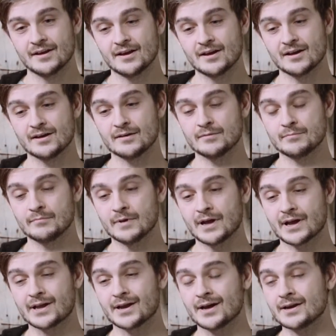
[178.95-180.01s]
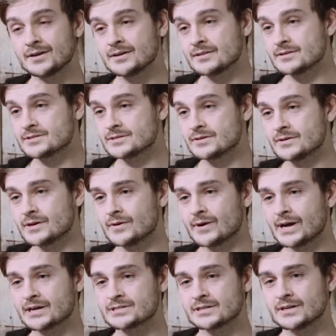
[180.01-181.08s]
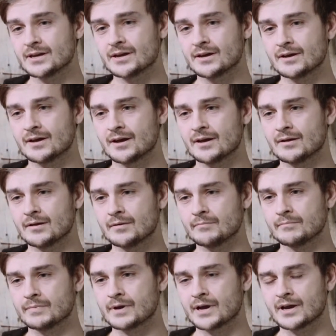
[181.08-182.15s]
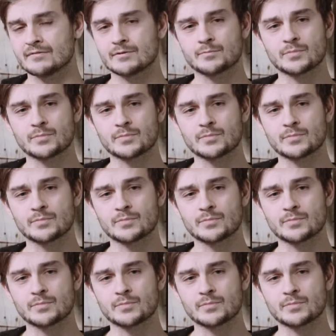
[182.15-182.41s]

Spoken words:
Yeah. I got into the studio, actually, kind of a